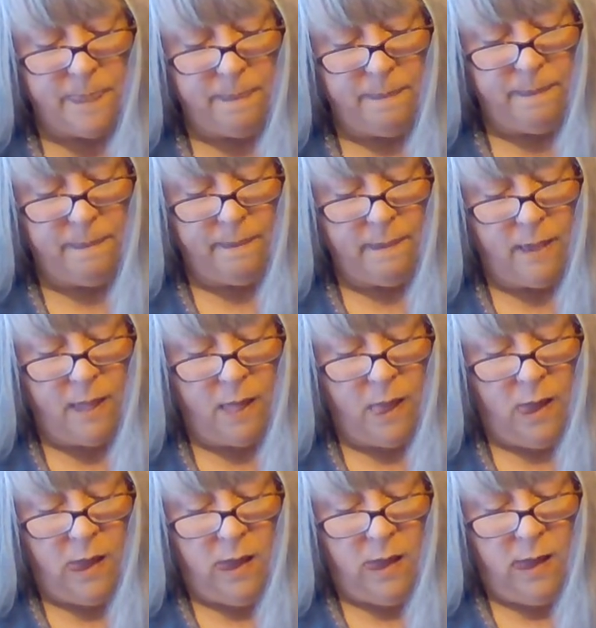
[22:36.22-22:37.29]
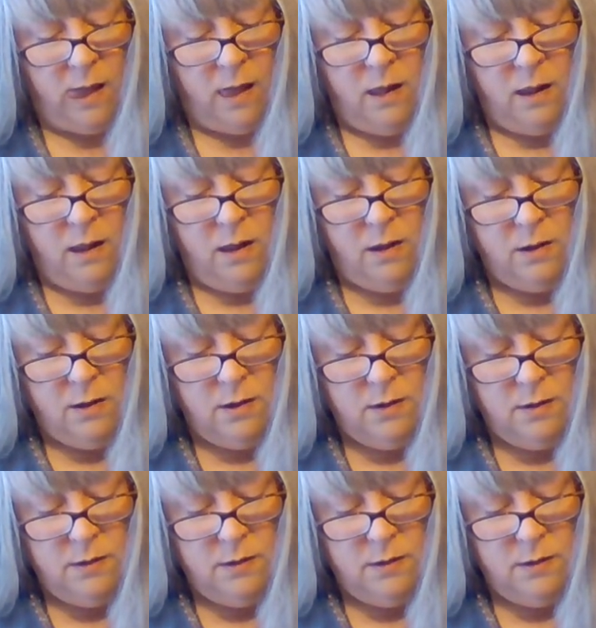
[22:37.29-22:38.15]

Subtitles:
[no speech]